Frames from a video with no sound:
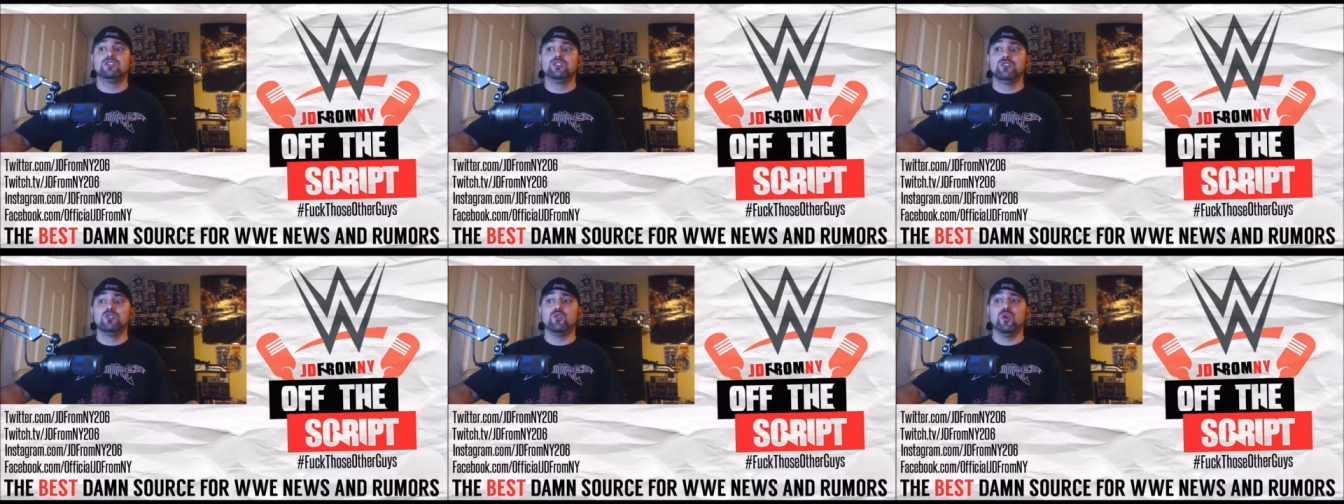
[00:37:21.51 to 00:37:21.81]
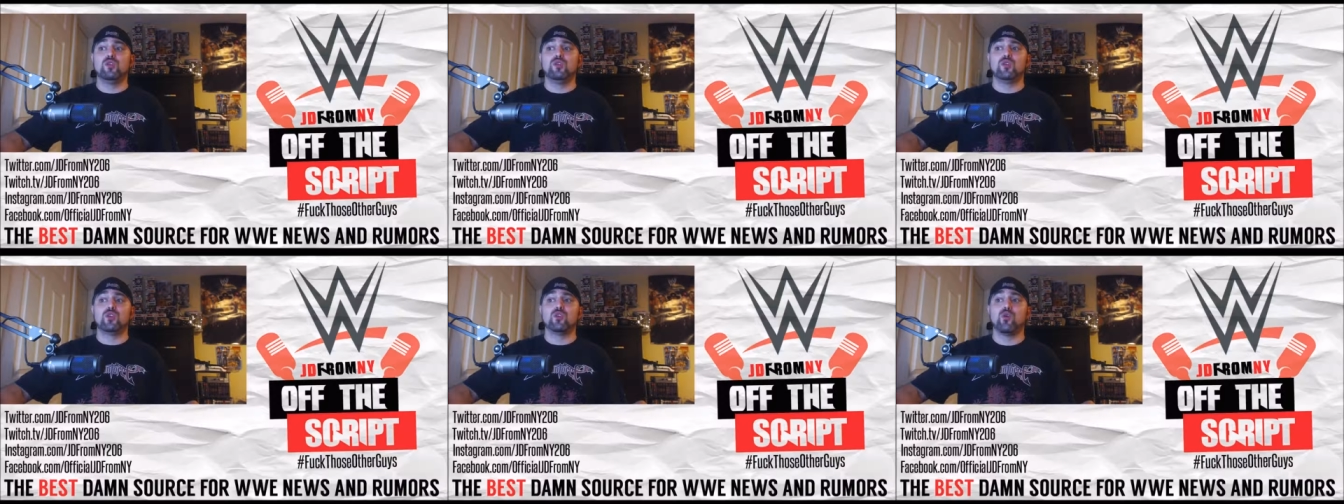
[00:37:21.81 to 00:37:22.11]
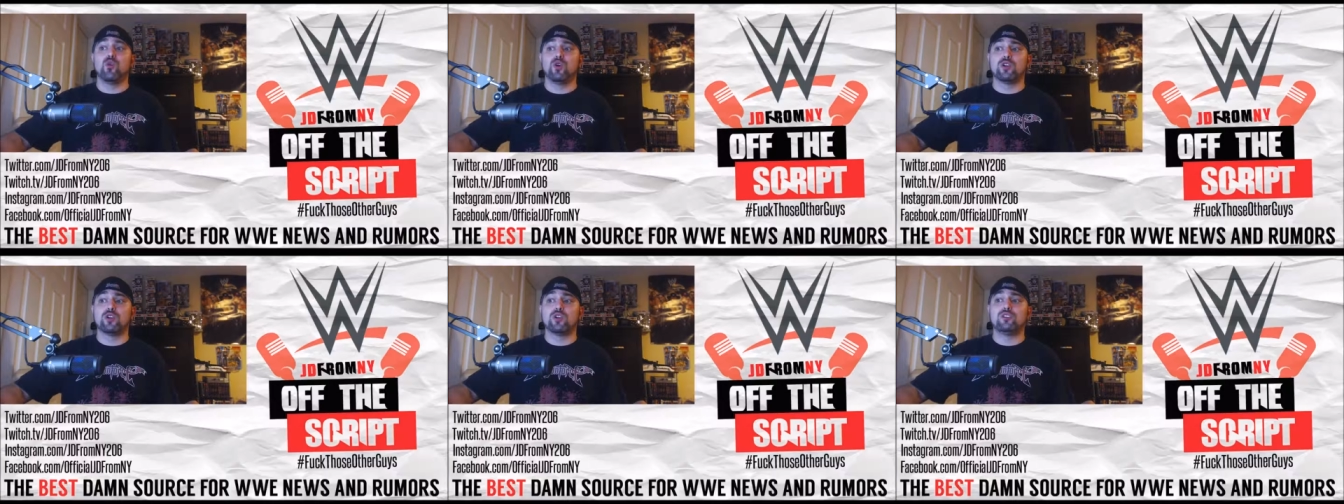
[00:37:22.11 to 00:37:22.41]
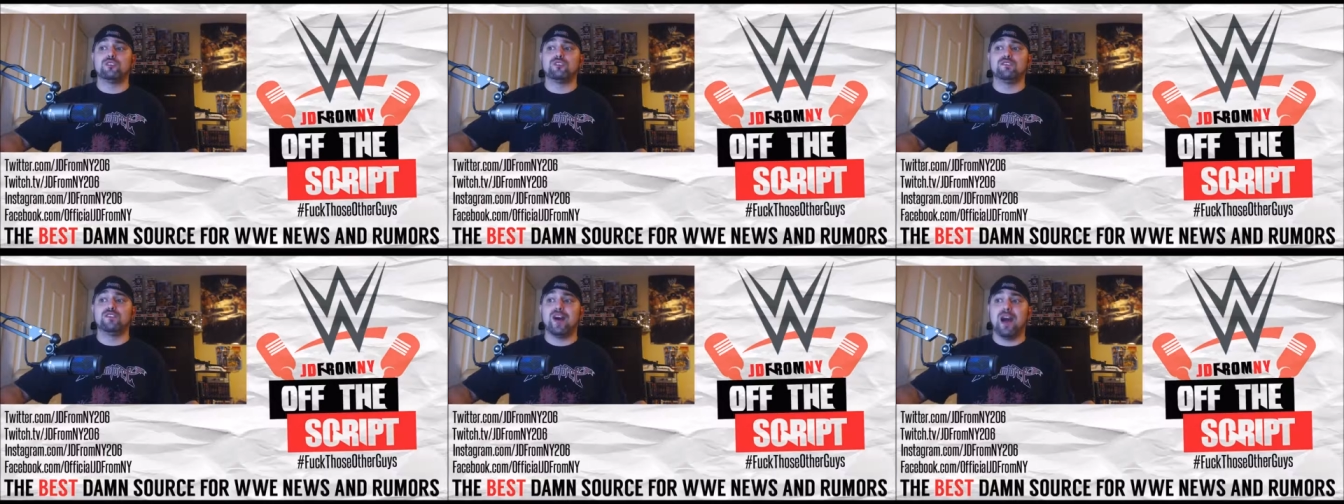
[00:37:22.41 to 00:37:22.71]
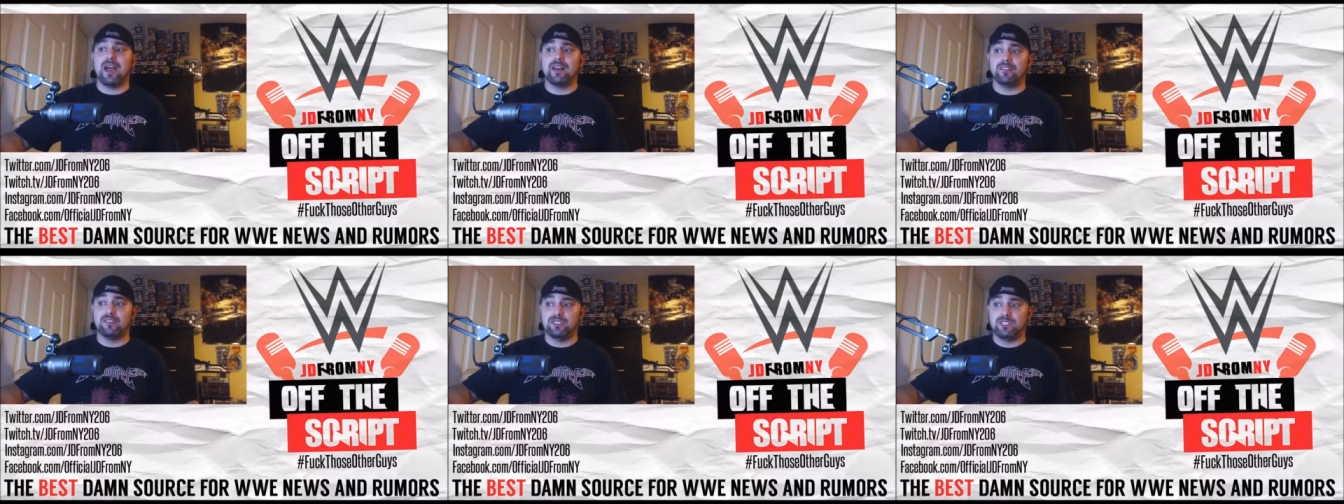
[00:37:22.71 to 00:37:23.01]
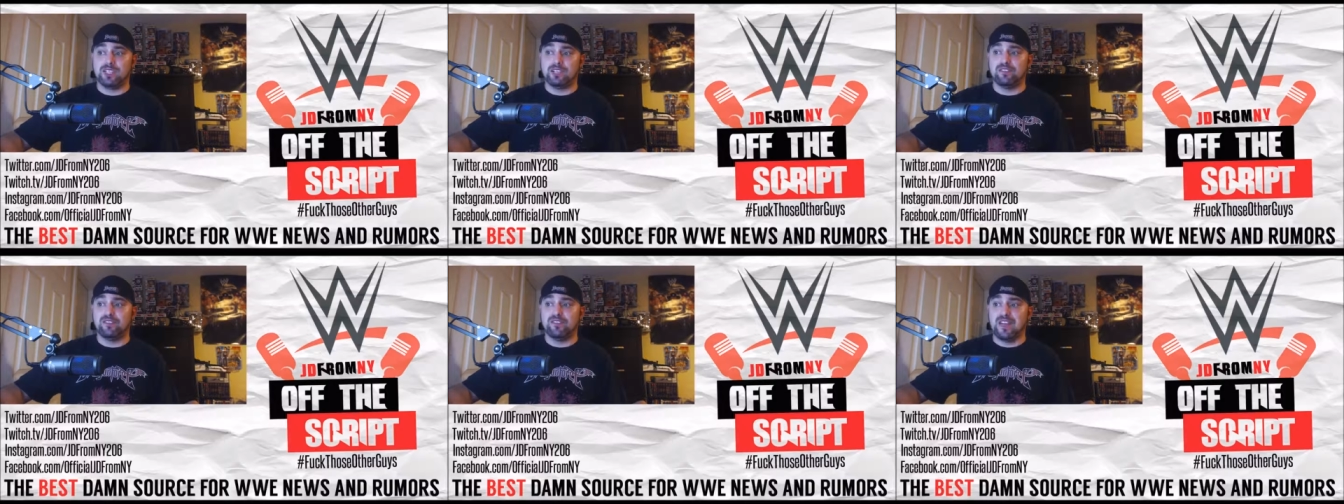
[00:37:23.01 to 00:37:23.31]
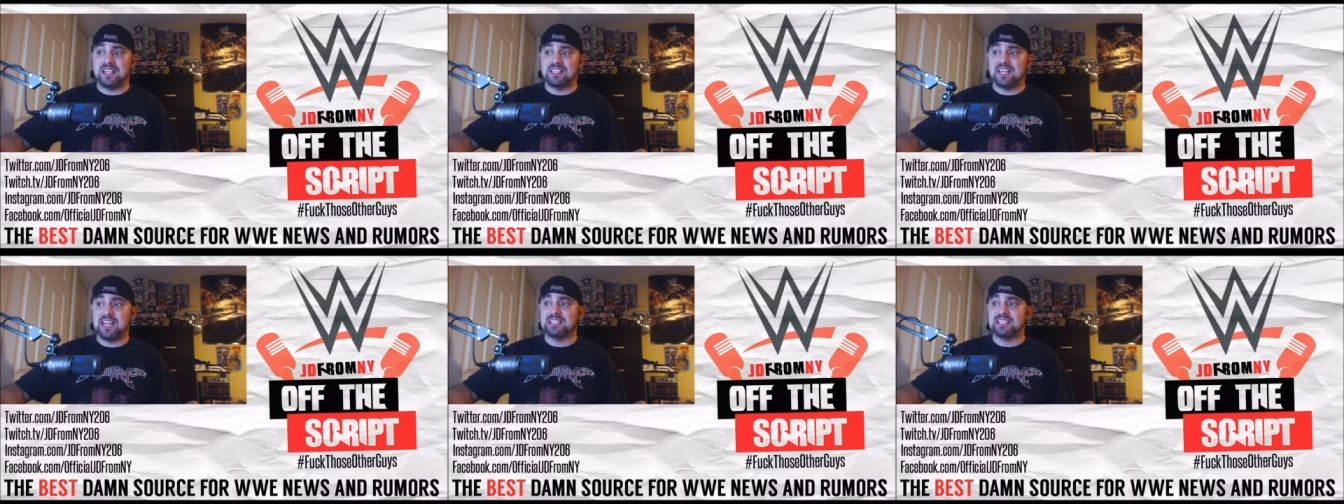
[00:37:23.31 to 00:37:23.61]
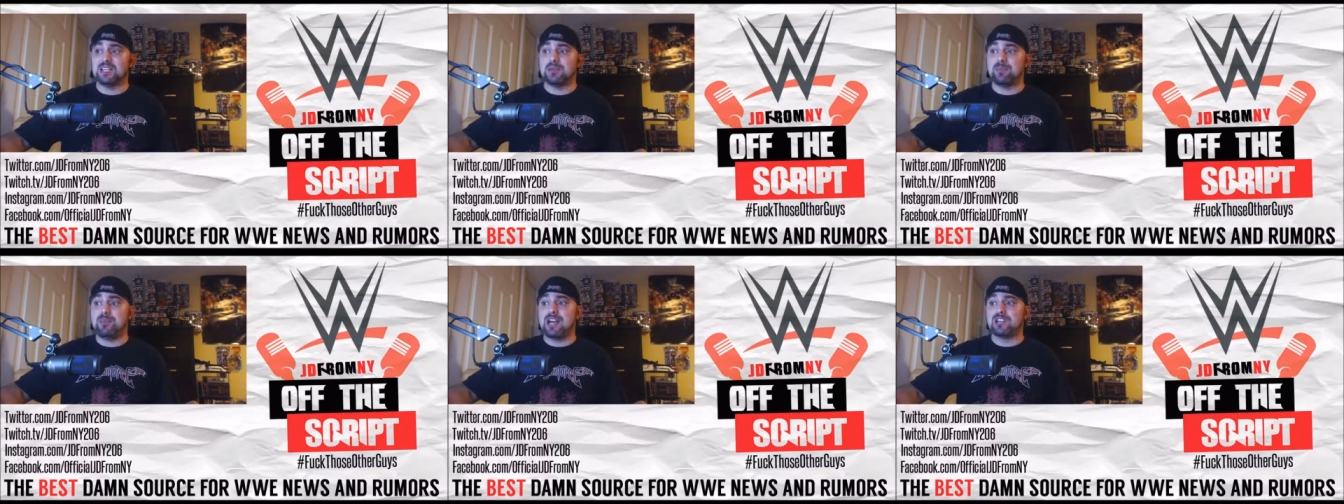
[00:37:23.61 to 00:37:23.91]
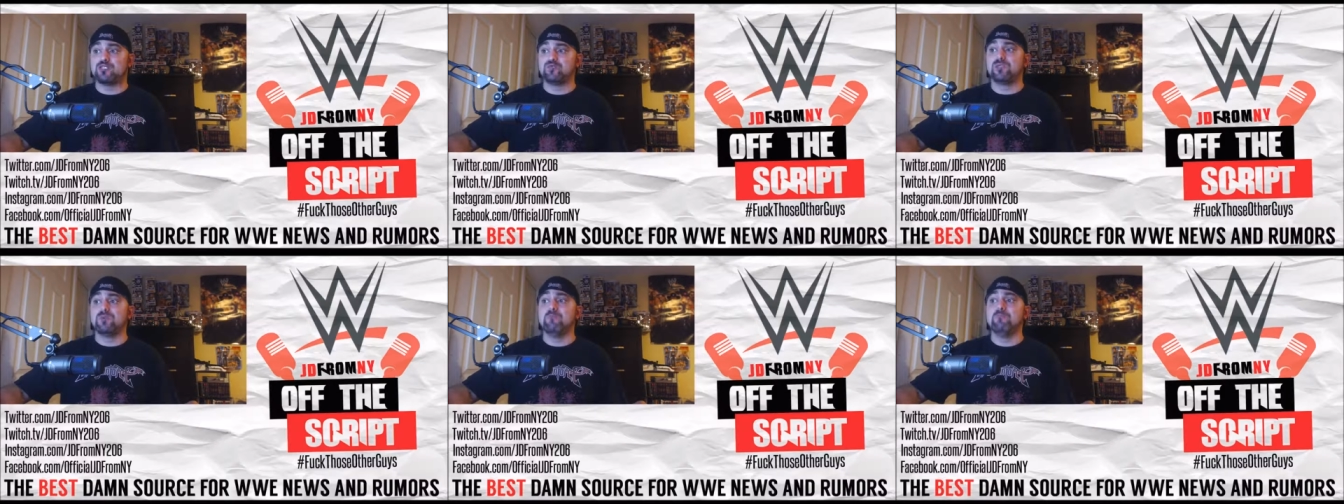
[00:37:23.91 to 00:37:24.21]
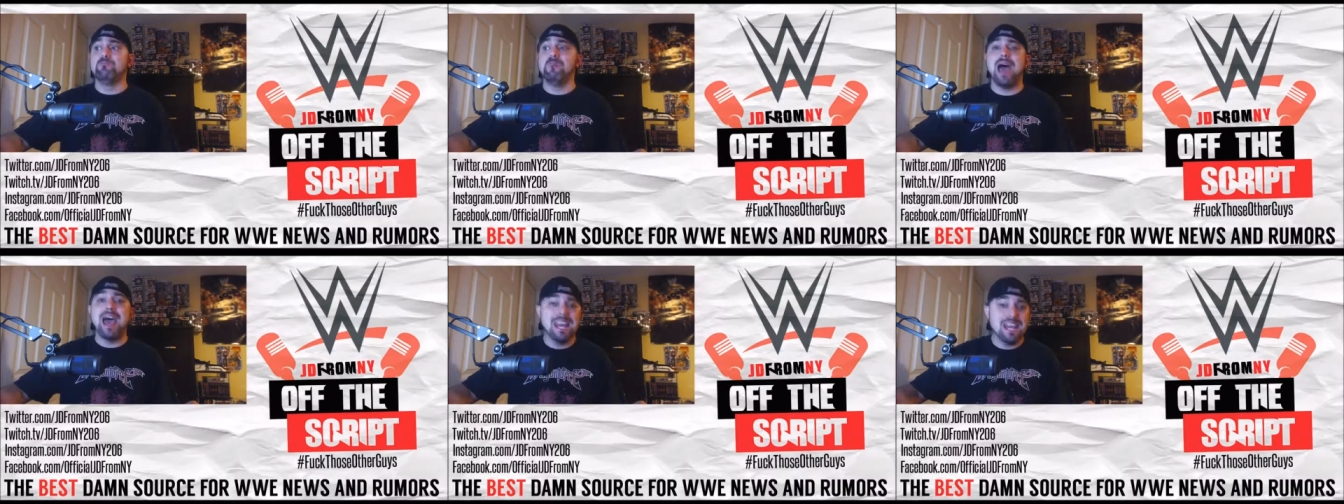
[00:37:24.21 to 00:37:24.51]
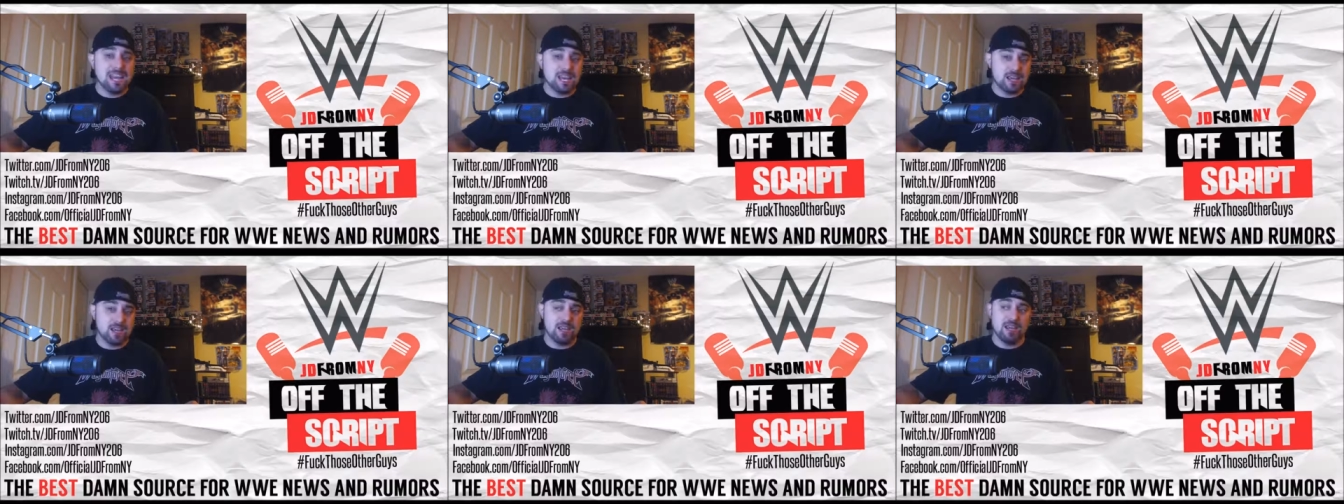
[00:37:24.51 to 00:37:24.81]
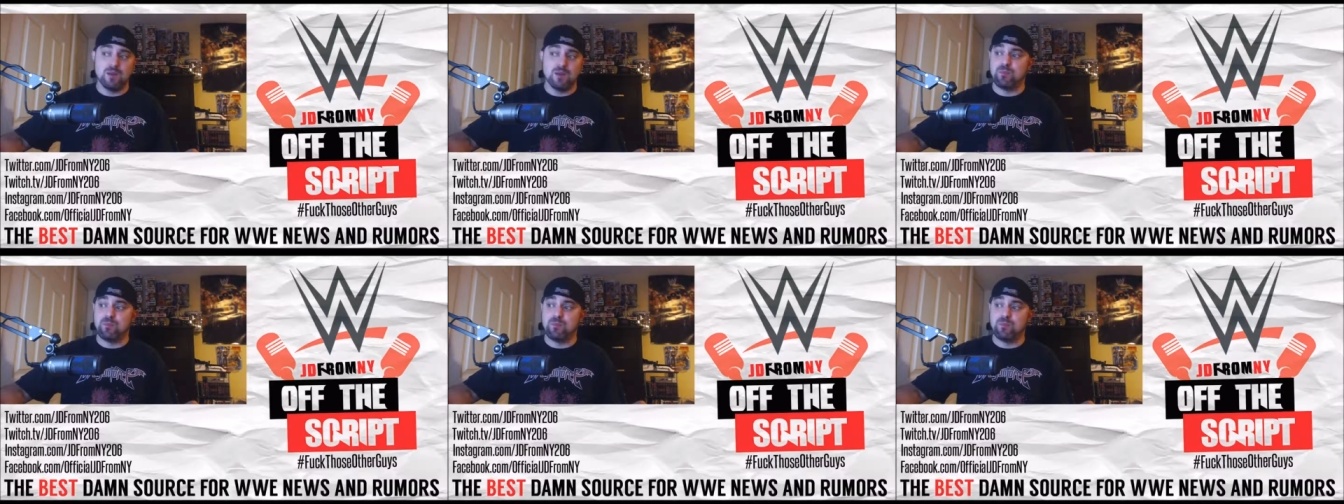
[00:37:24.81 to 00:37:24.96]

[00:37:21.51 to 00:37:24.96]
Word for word: to the quarterfinals in a fantastic match with many